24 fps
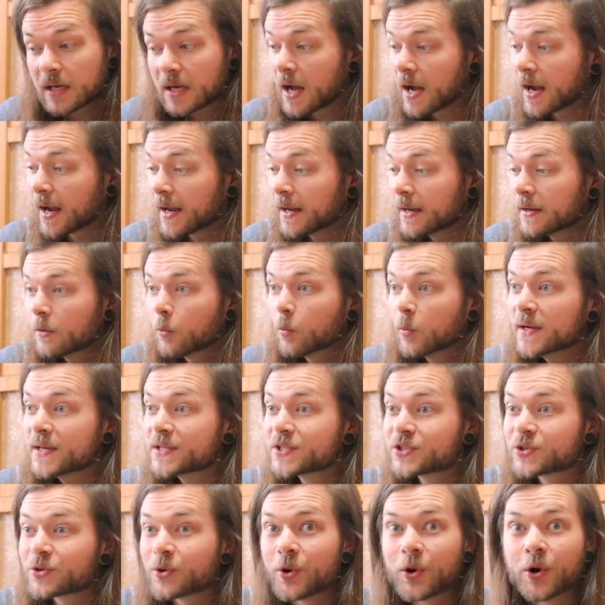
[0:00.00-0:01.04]
and I, we
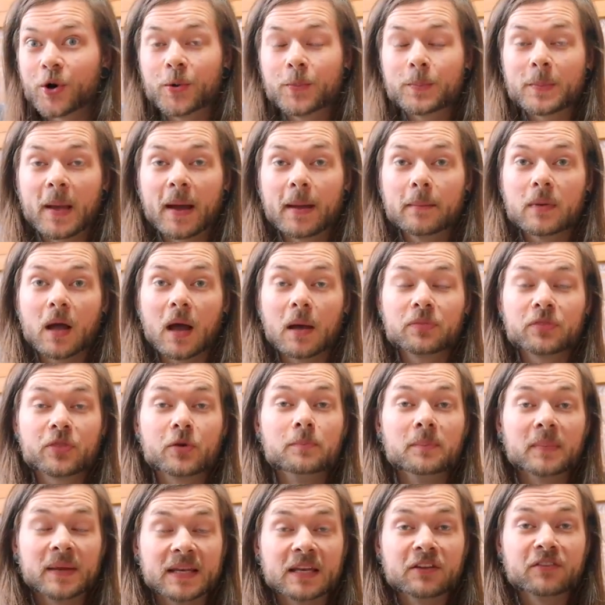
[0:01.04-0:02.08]
saw um, um, the
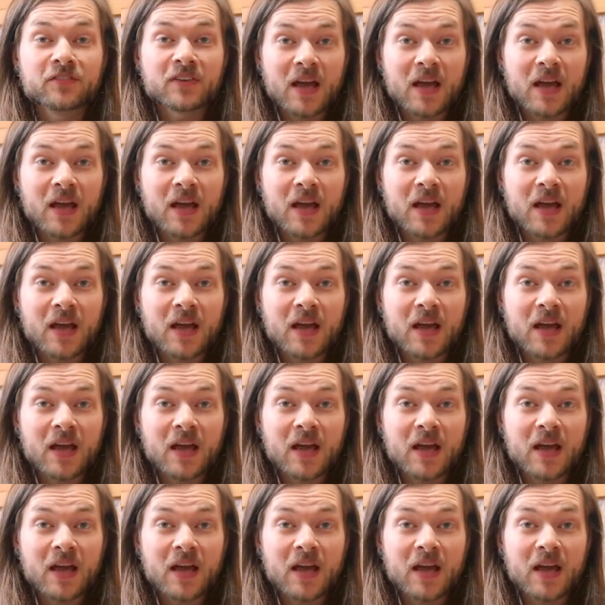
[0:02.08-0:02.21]
Mini